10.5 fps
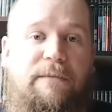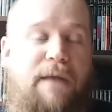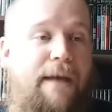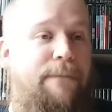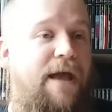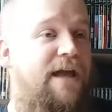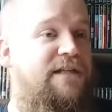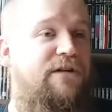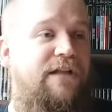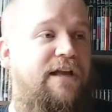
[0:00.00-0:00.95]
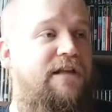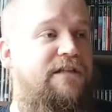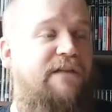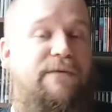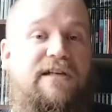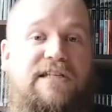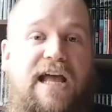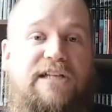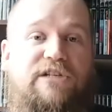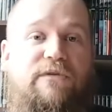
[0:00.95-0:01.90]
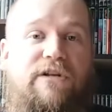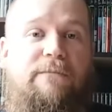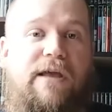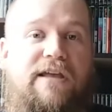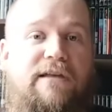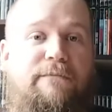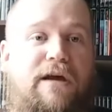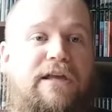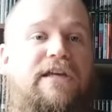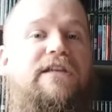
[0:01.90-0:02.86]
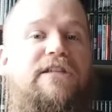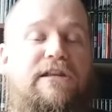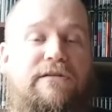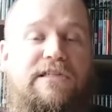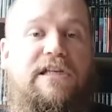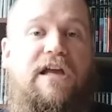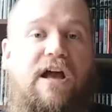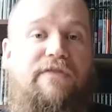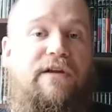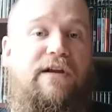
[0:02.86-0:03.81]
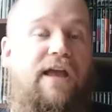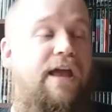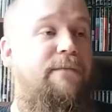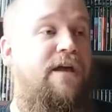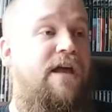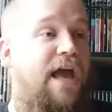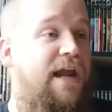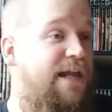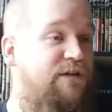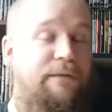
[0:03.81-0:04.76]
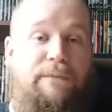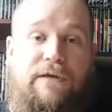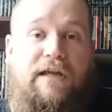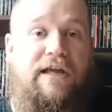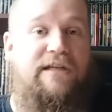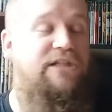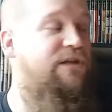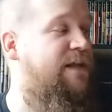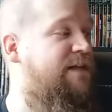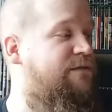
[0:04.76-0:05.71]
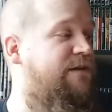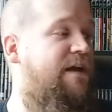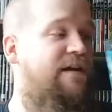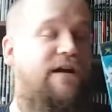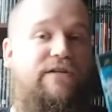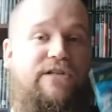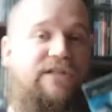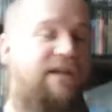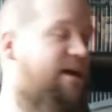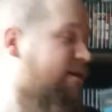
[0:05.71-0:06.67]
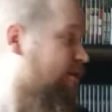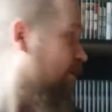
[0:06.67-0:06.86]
map packs and all that kind of stuff because that's where they're making money continuously on their game and that's what people like so that's where you got to understand you